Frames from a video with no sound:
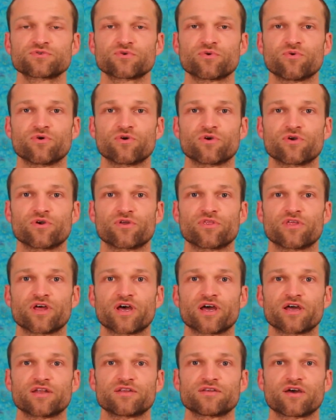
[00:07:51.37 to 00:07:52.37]
or
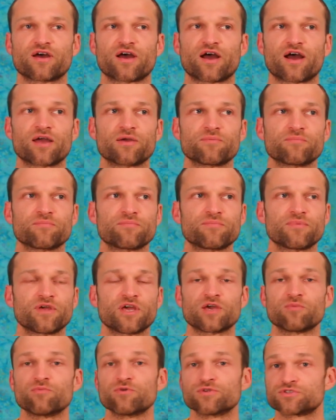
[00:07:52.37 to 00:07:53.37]
that I'm
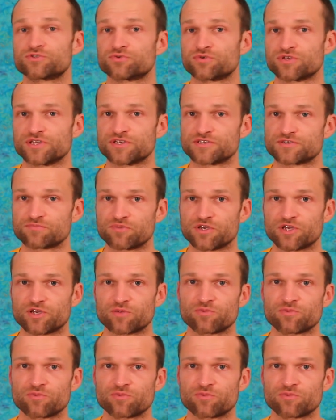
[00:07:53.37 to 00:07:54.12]
able to at least be in a